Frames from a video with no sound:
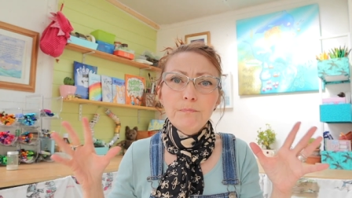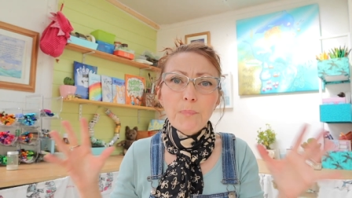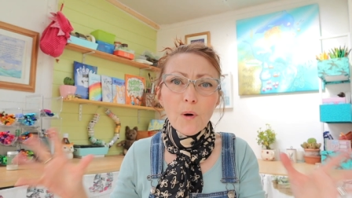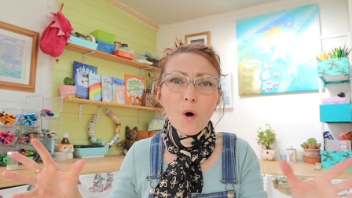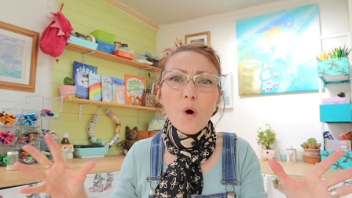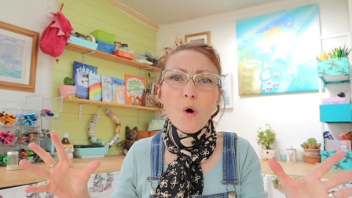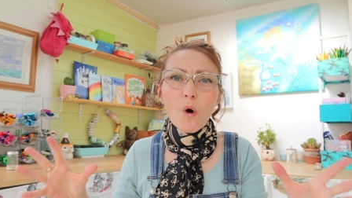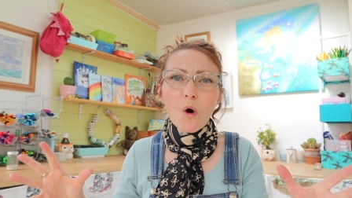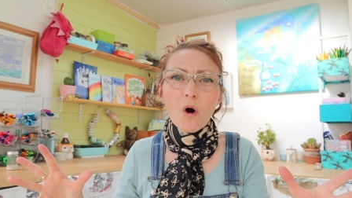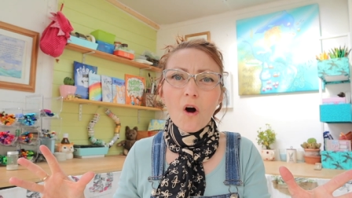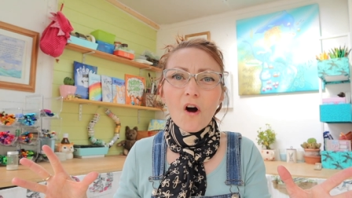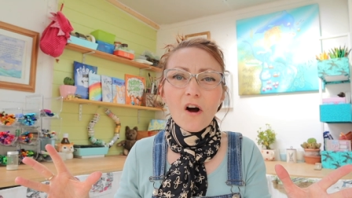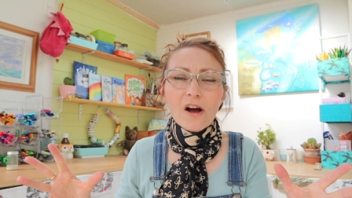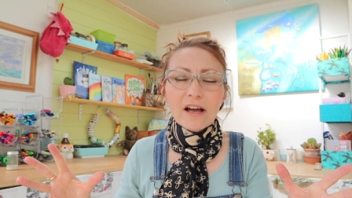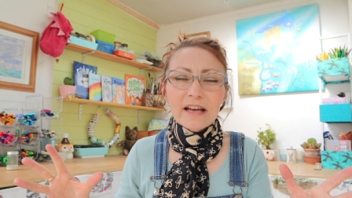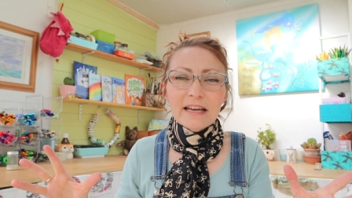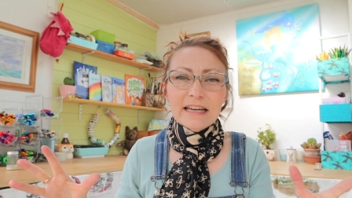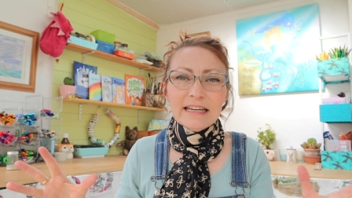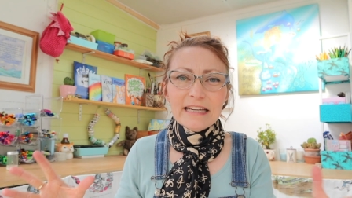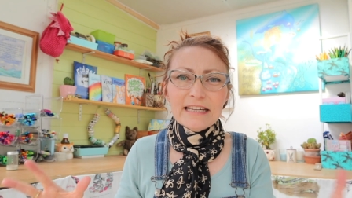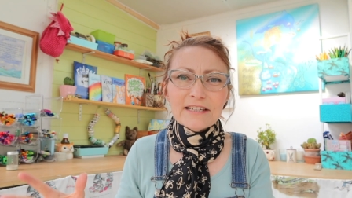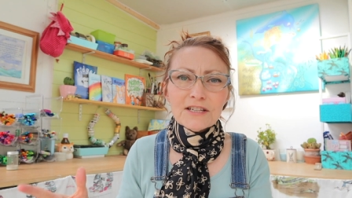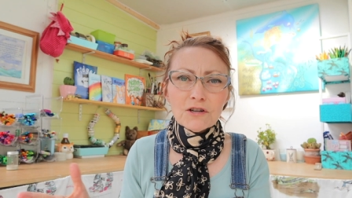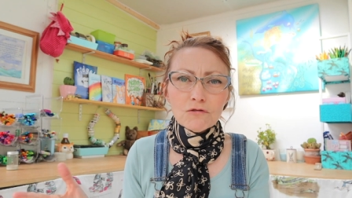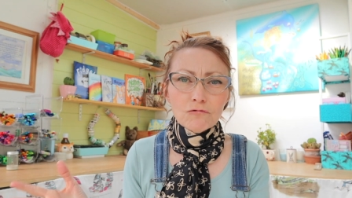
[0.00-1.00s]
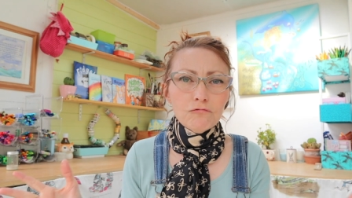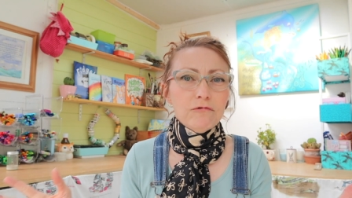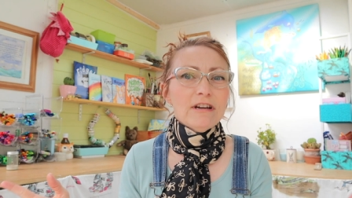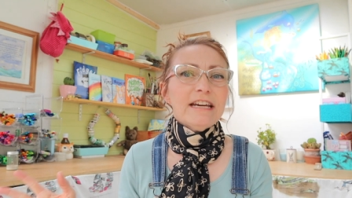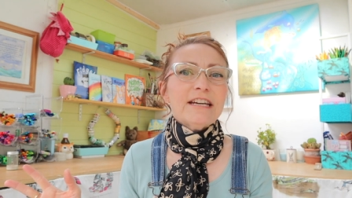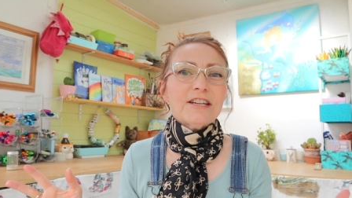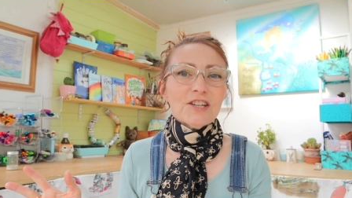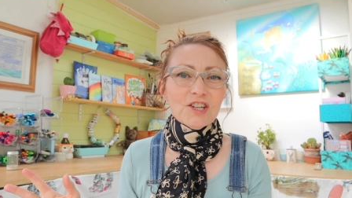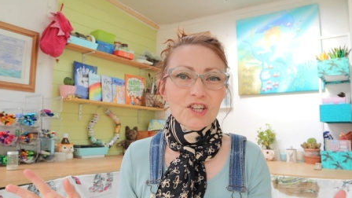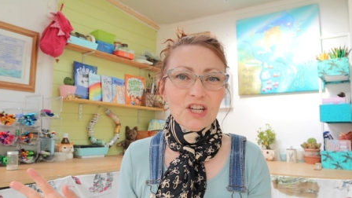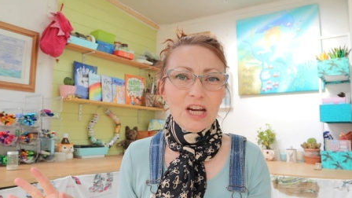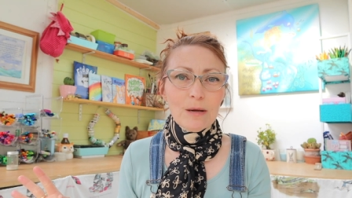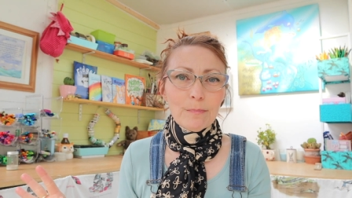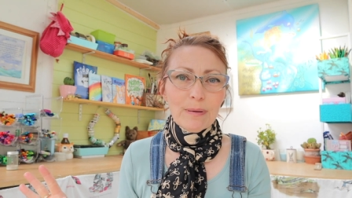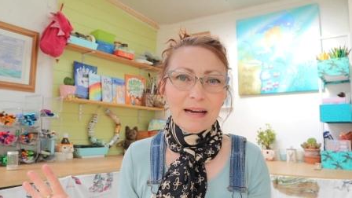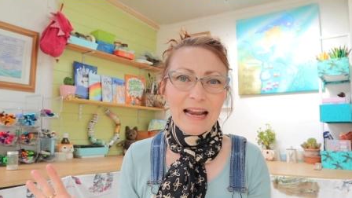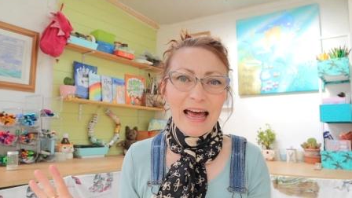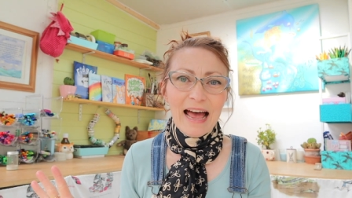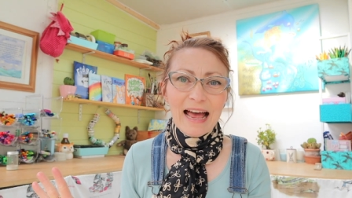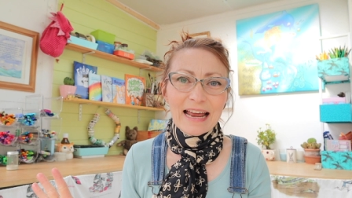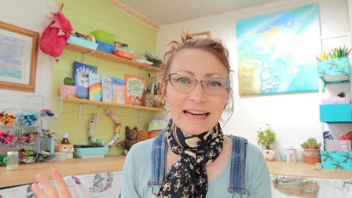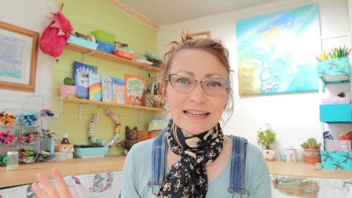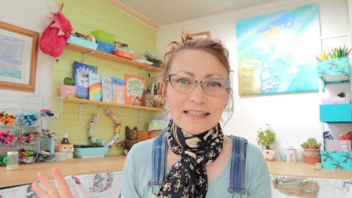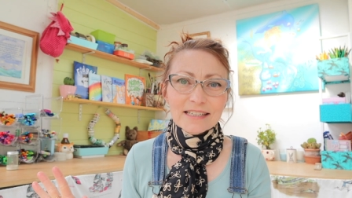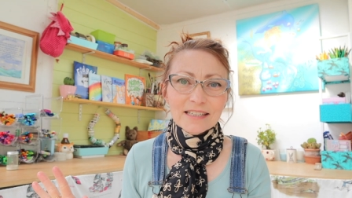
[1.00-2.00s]
boar into readership
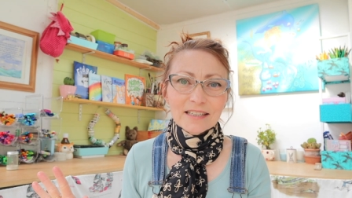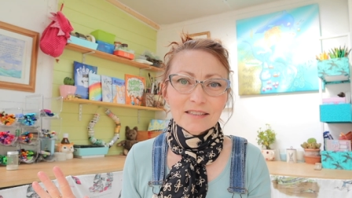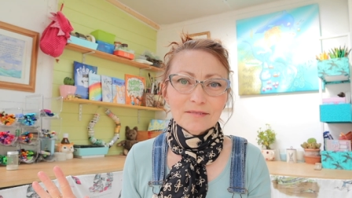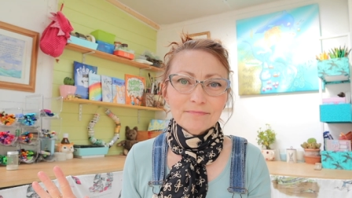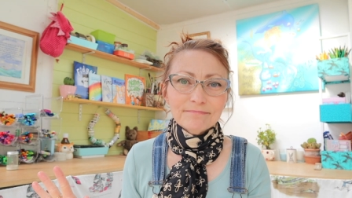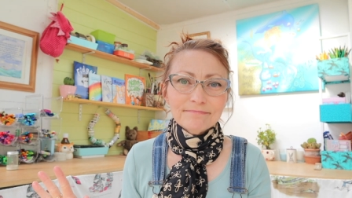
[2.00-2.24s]
land.